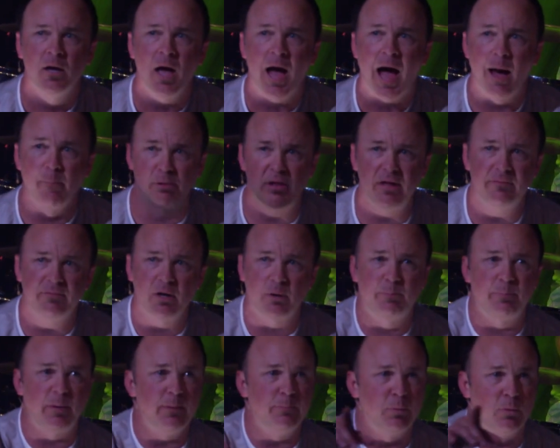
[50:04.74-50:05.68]
I believe there
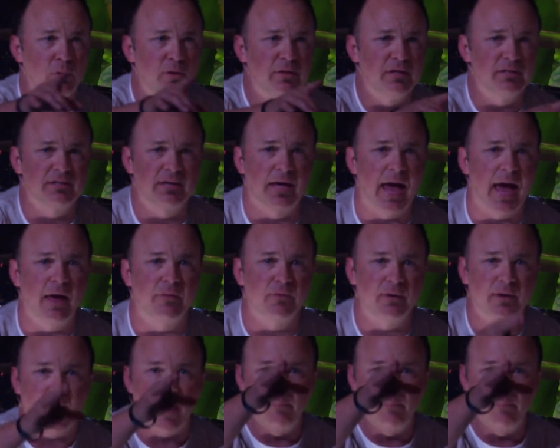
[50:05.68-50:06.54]
are people in this gathering.